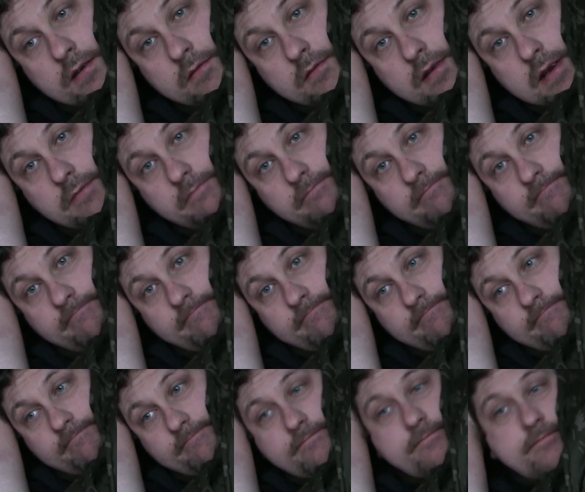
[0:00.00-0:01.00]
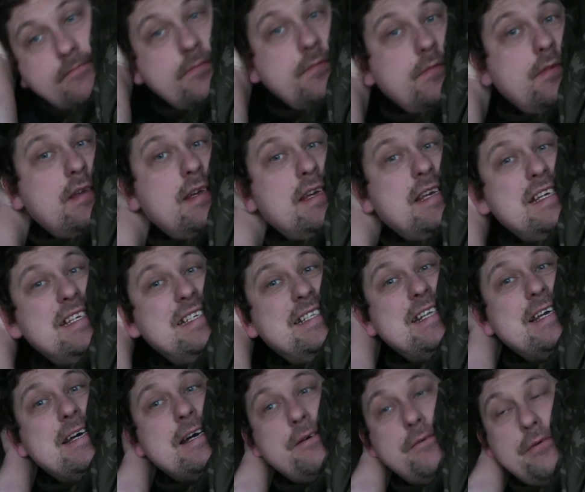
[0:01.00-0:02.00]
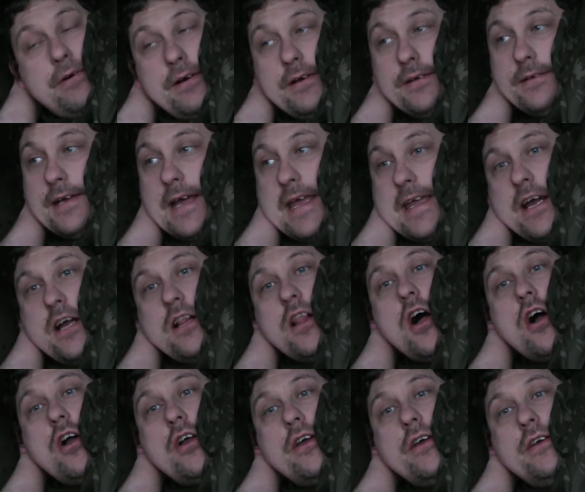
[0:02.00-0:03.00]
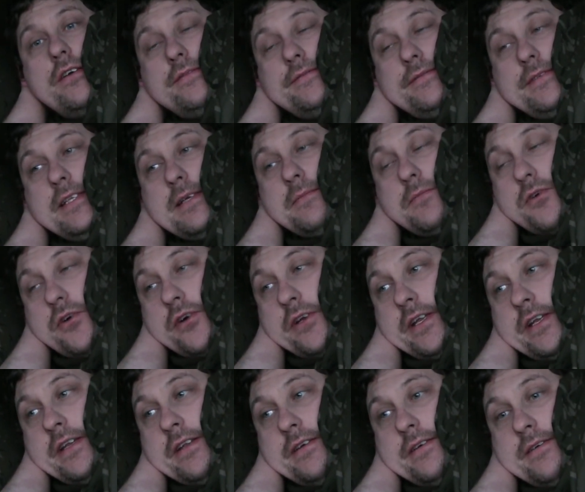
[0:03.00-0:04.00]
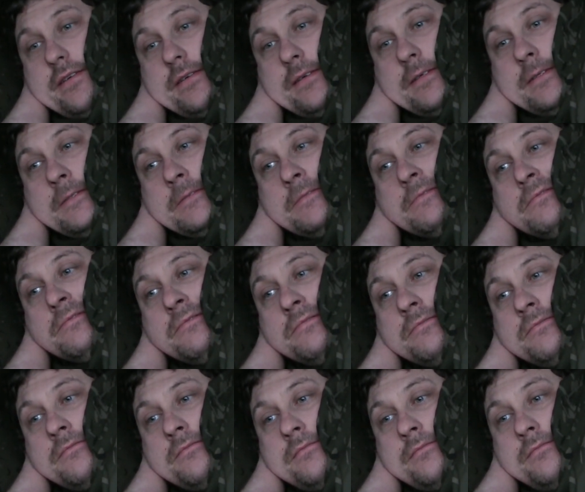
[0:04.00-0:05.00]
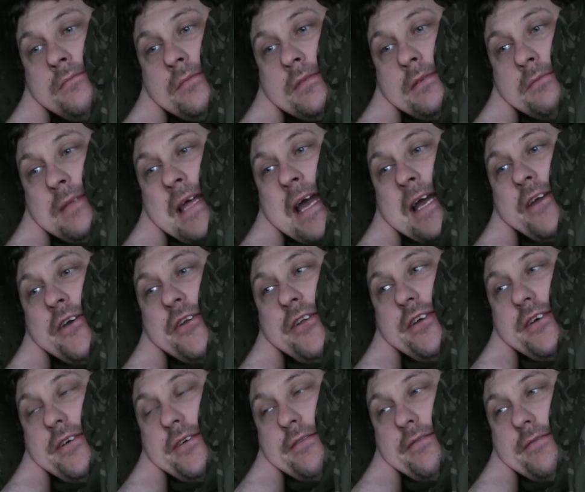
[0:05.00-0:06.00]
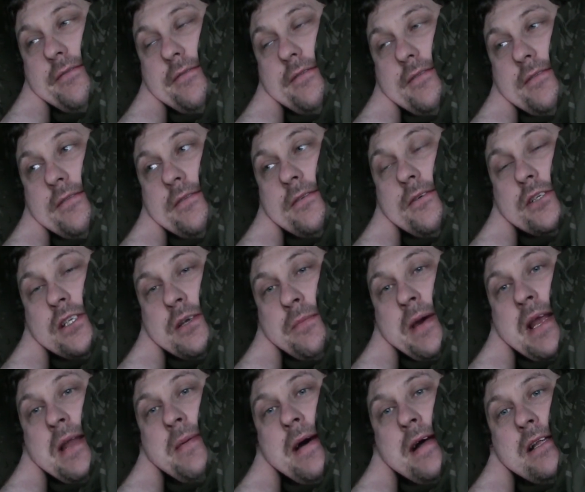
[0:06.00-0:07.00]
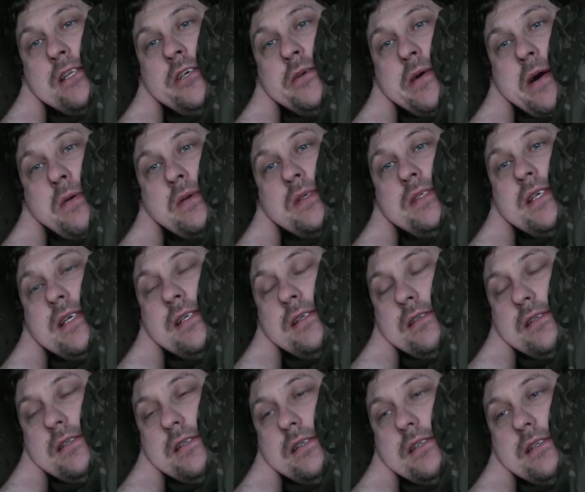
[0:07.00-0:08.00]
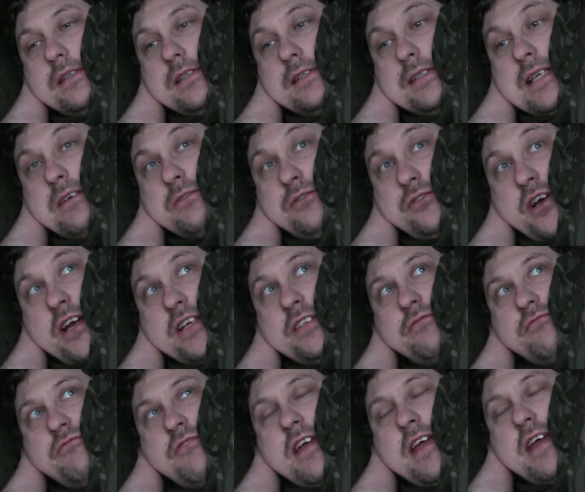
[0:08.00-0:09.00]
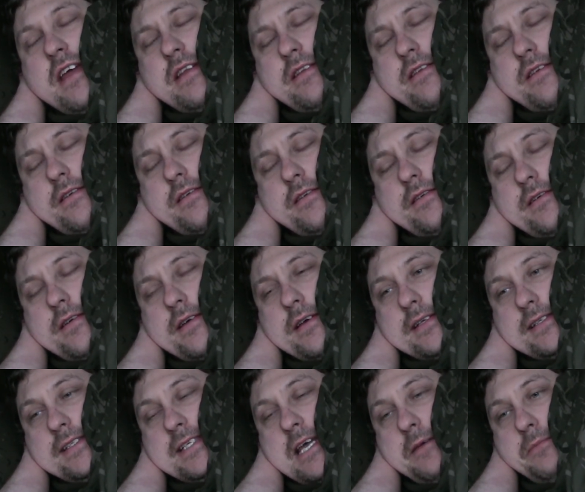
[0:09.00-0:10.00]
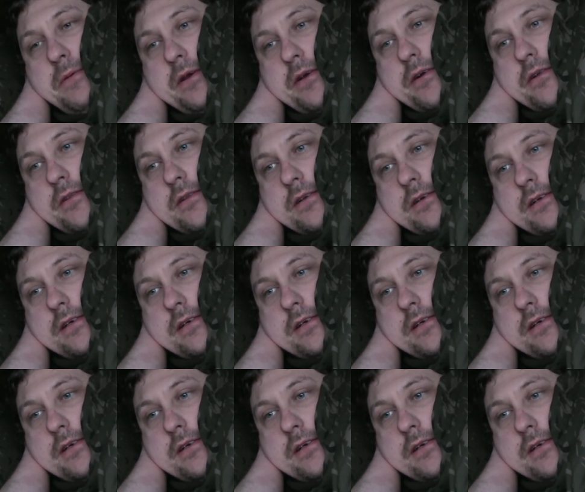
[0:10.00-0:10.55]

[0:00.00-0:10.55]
Right, it is now 8 o'clock in the morning. I'm knackered. Got to bed about 2 hours since. It's now started to rain. Typical.